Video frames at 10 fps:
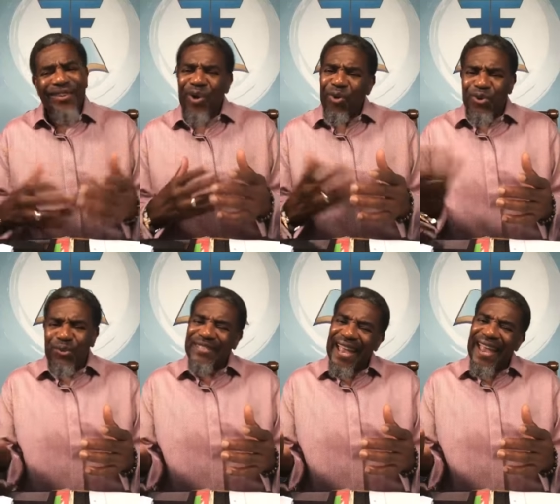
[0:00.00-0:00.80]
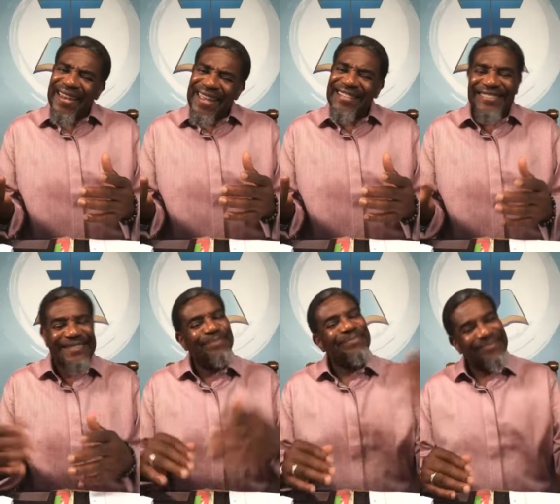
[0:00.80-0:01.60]
you know, you saying
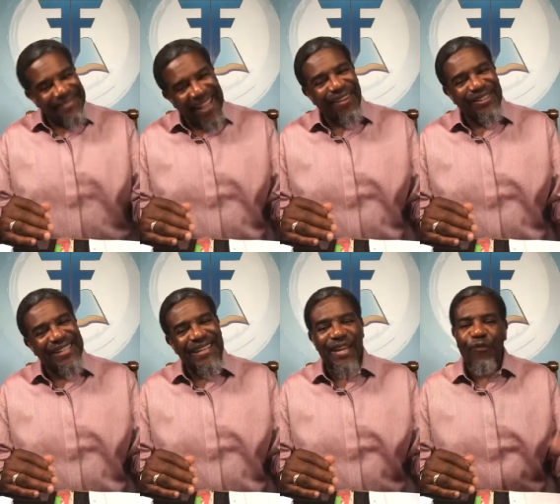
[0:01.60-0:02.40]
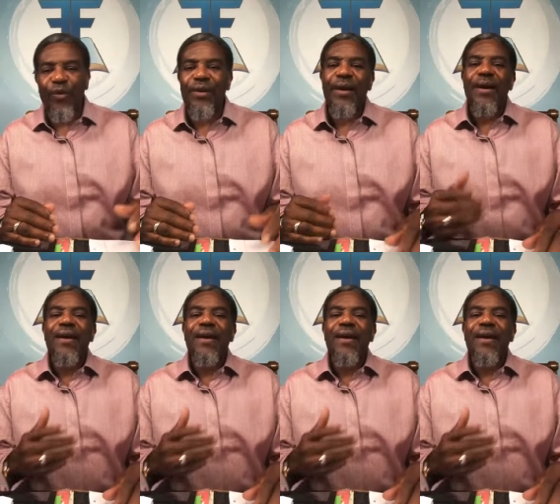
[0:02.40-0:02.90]
this, they're going to say different.